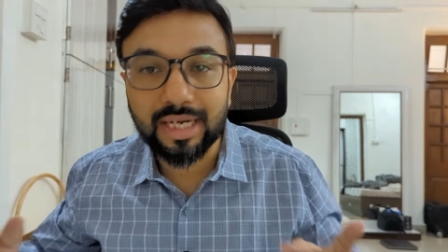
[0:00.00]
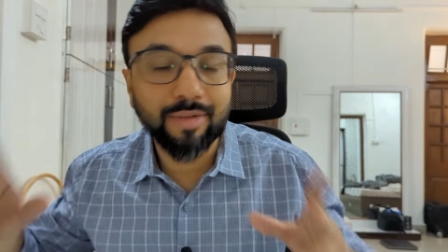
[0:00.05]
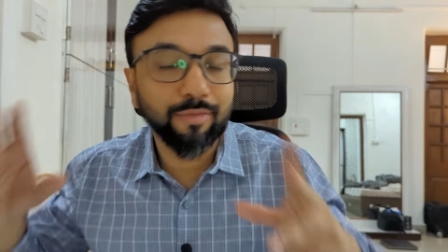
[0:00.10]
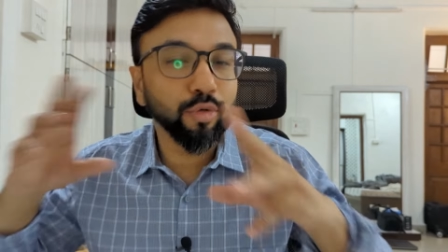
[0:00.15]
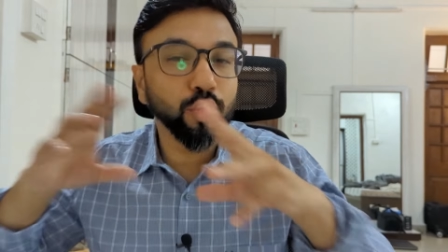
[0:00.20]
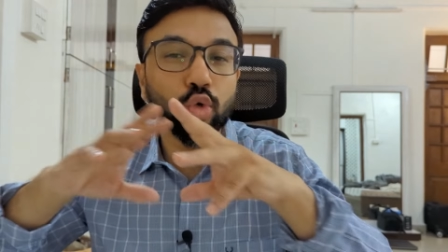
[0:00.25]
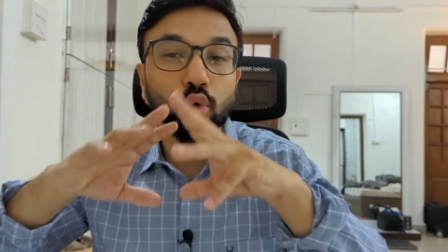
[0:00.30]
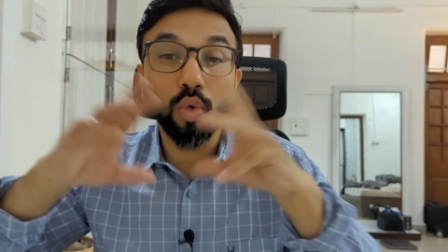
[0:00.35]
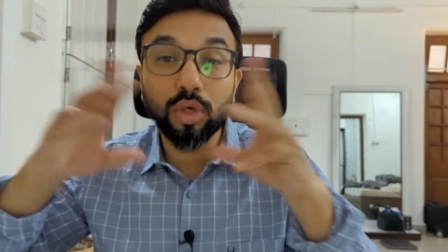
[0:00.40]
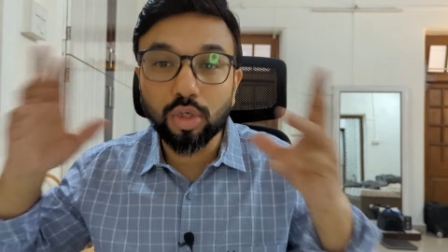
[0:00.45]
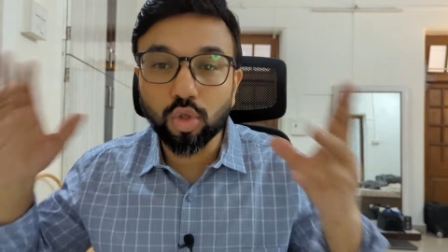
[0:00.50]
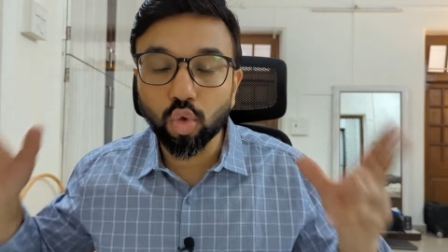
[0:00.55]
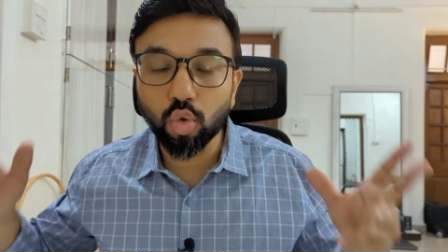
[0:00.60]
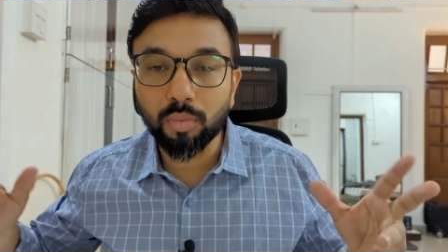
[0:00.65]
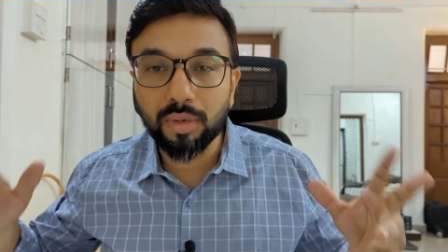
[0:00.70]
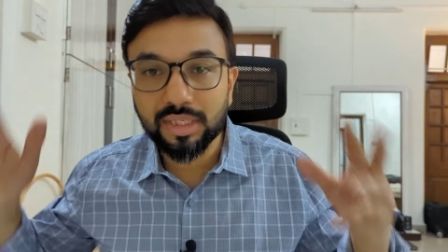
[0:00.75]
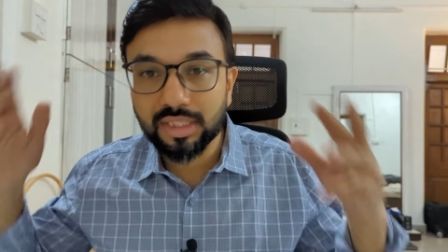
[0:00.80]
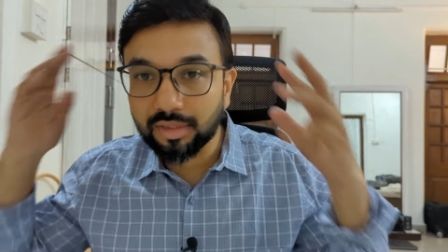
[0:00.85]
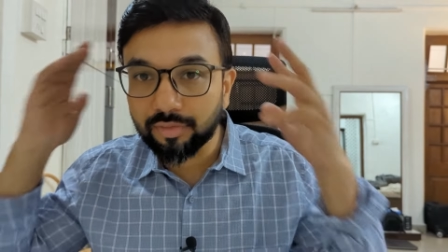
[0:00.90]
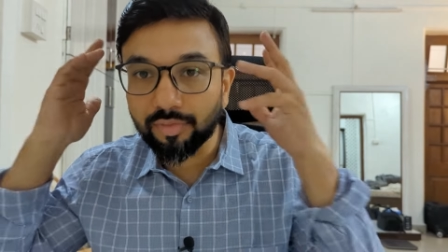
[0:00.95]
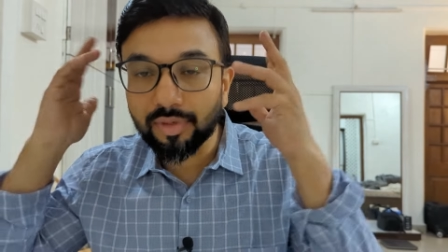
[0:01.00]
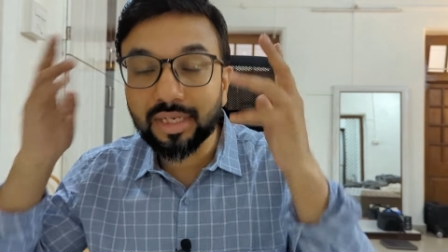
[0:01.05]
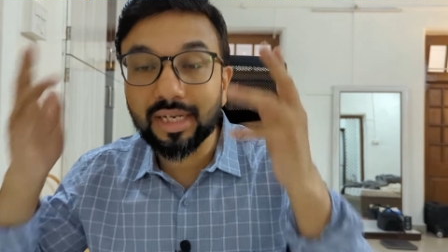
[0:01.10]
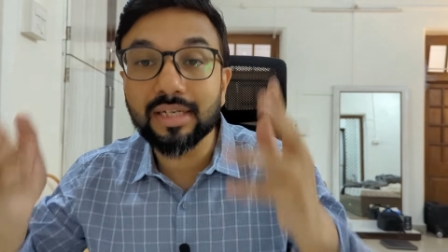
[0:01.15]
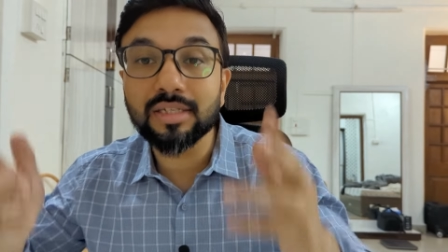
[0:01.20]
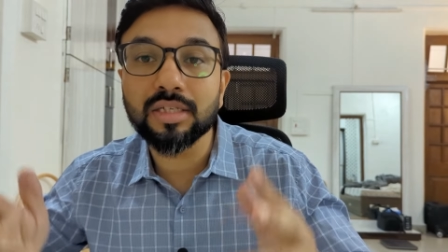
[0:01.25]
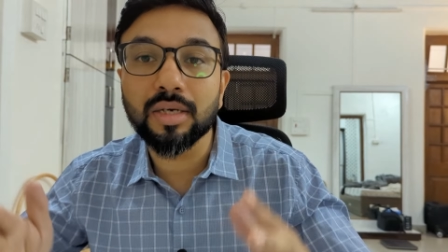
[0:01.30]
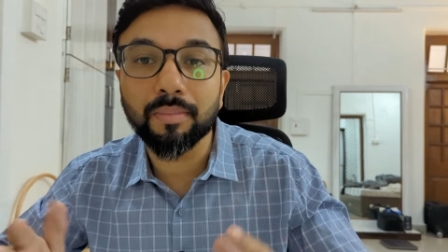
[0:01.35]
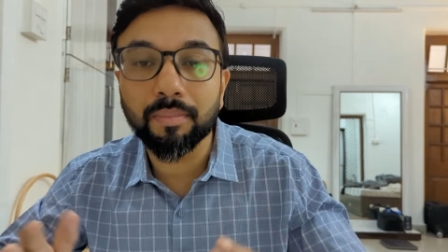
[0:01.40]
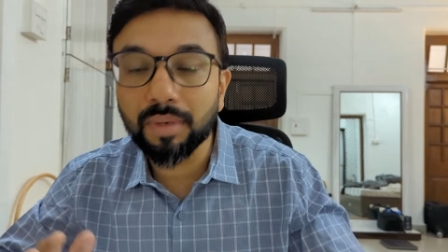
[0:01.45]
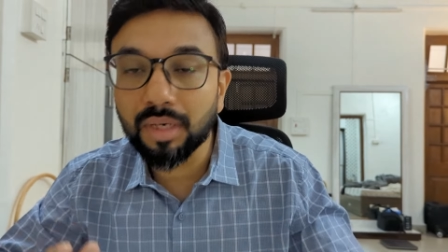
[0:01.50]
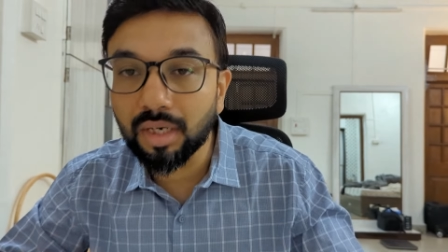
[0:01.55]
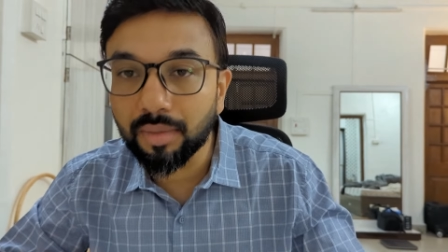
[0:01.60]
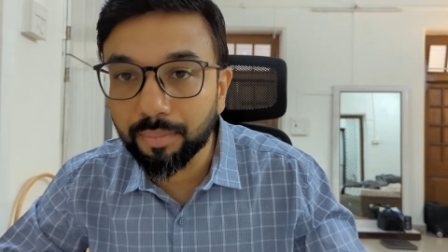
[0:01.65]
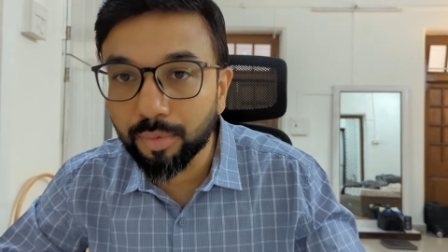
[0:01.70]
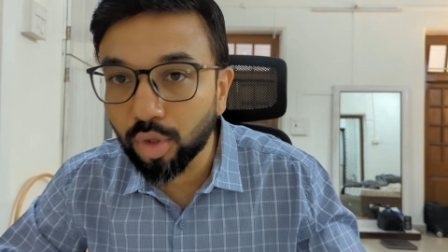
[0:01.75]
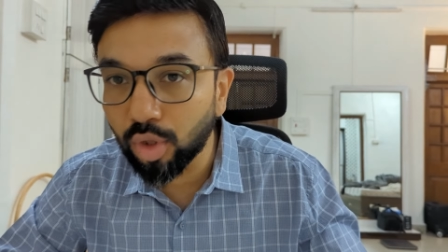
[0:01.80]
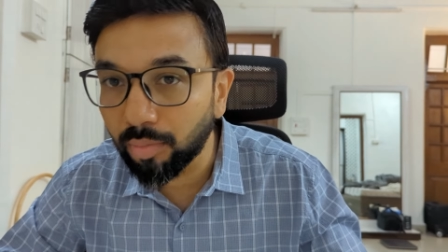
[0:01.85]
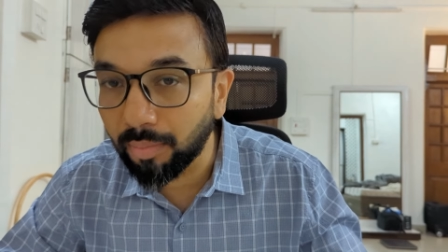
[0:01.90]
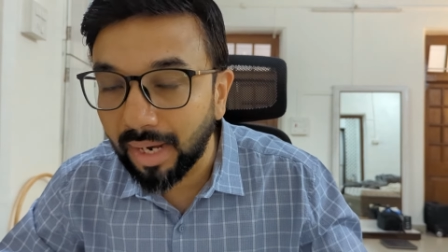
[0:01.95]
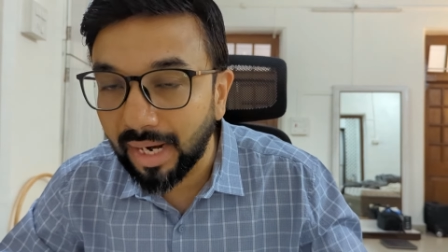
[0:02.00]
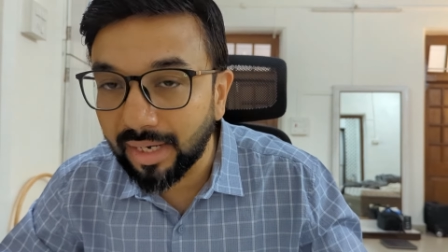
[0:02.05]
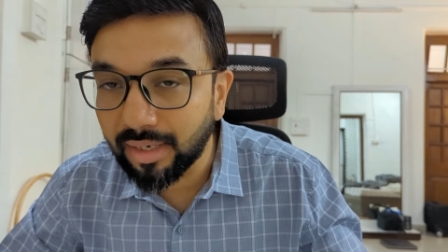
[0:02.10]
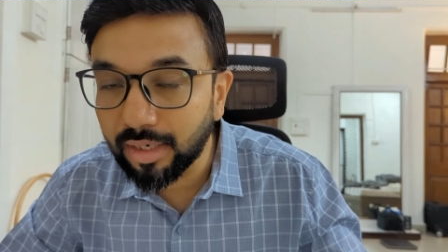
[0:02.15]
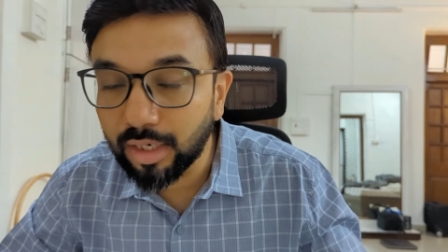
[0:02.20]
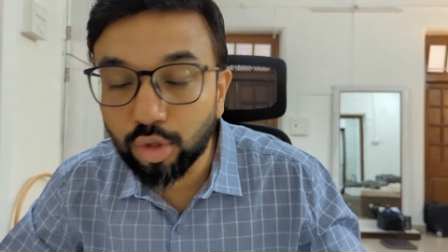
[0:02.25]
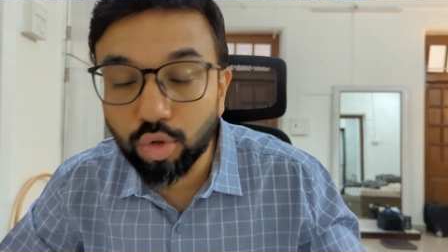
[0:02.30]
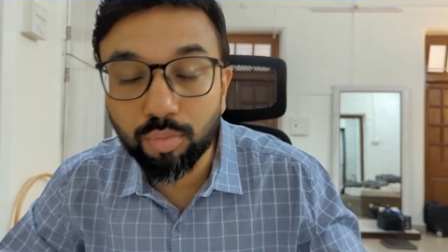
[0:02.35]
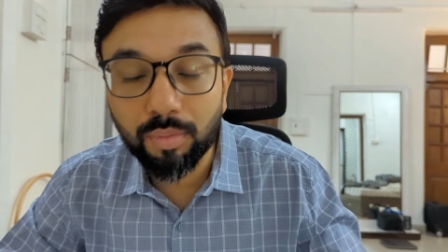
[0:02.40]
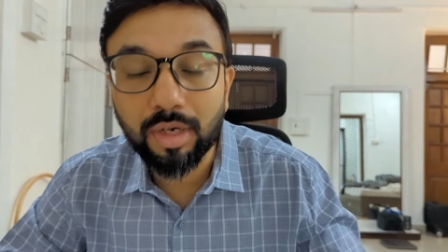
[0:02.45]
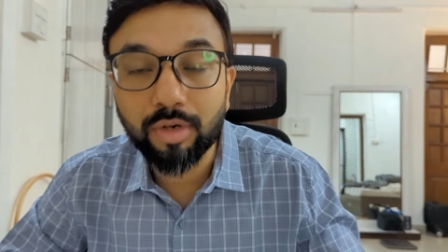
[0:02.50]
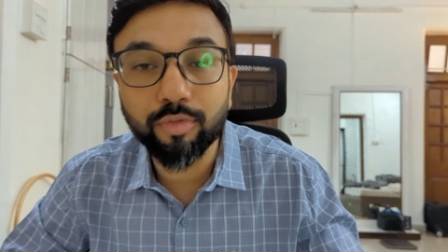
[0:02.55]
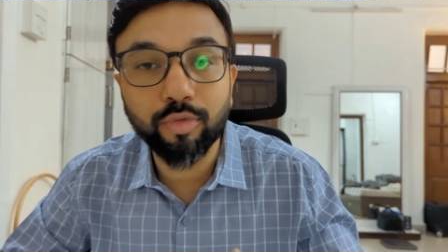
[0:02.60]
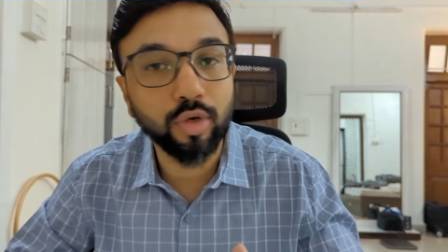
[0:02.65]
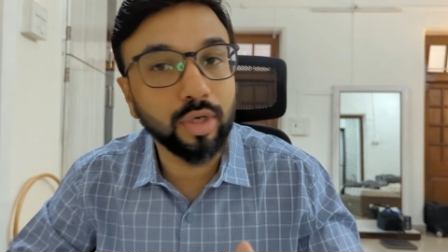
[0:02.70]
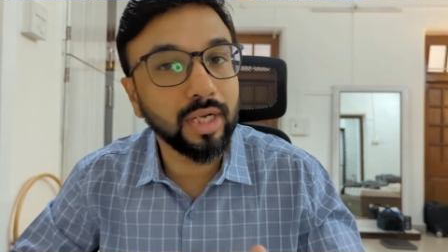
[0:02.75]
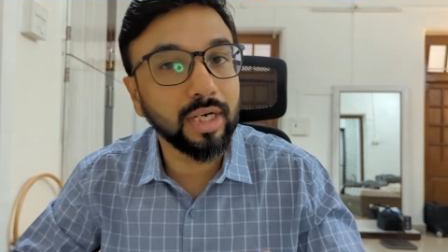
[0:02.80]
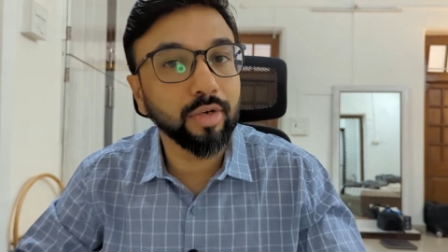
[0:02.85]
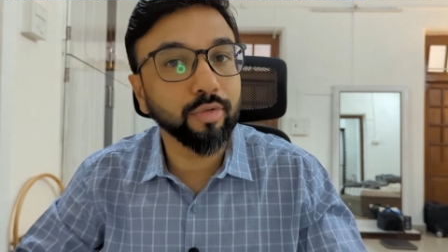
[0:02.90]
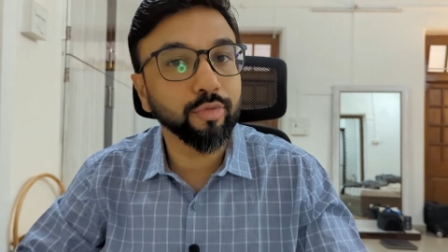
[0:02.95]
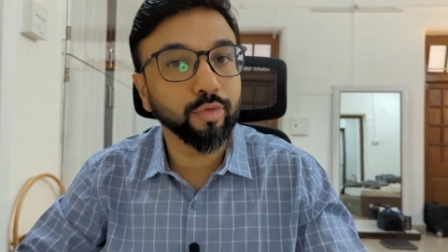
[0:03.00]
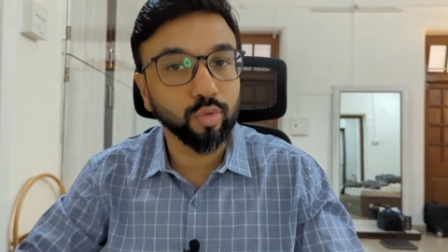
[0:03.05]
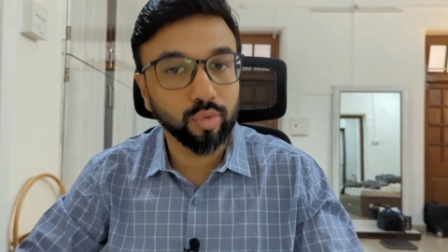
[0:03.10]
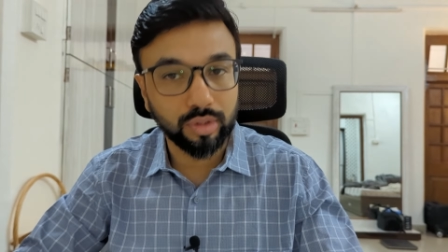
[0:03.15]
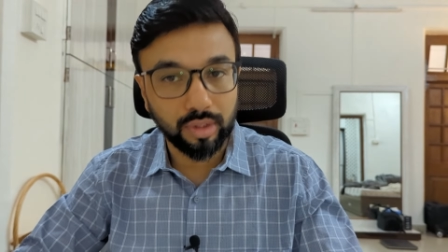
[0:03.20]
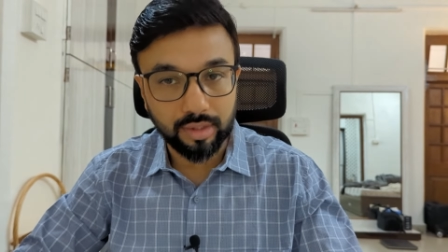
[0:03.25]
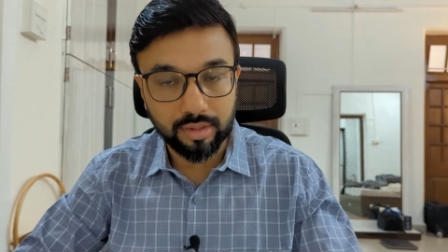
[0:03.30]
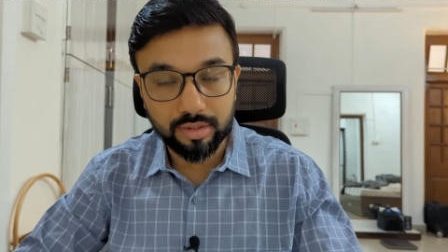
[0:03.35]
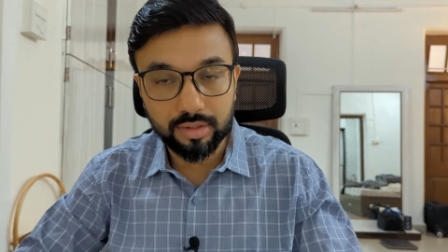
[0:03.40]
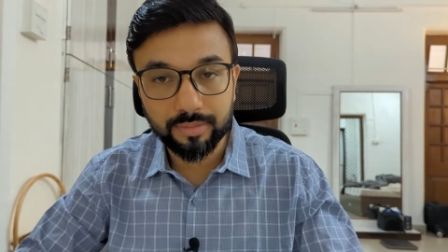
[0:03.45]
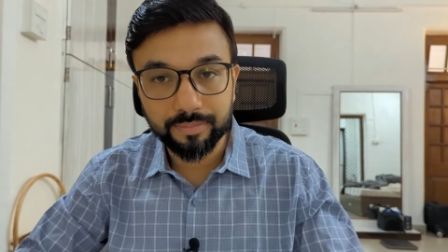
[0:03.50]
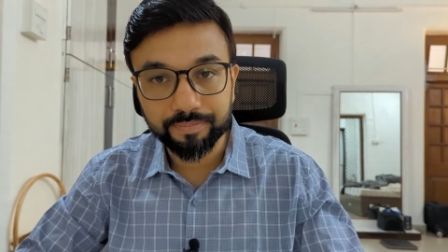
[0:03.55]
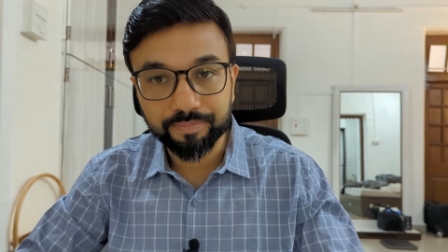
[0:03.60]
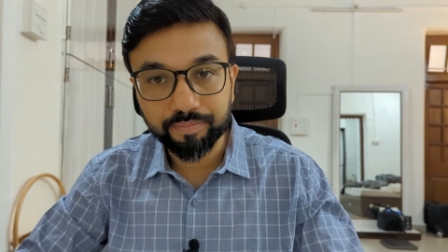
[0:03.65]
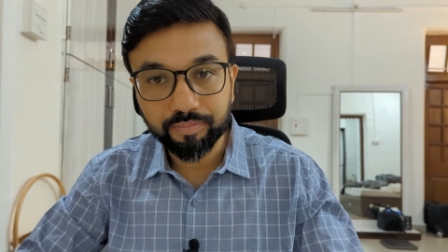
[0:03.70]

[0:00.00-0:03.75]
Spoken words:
If you do it too much, it will get jumbled up in your mind and you might forget a few things.